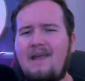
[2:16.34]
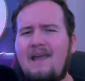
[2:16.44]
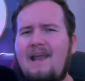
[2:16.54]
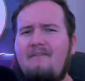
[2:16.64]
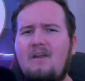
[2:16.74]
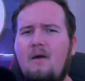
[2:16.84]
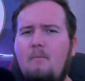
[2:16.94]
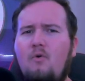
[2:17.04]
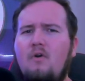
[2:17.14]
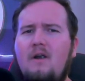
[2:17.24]
and having
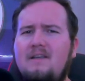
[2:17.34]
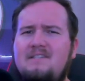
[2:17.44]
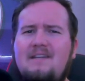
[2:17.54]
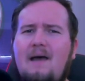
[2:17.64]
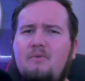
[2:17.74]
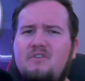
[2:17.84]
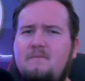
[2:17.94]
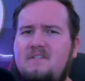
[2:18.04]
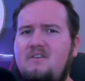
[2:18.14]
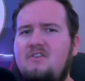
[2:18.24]
more established
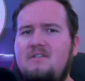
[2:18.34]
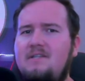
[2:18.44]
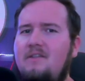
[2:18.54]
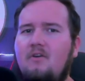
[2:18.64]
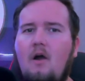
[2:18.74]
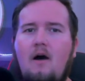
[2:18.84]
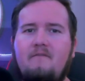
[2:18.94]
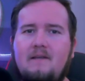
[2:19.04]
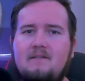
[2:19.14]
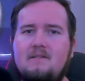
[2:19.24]
positions in their
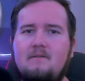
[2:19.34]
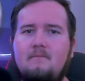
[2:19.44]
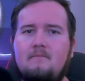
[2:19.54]
offense.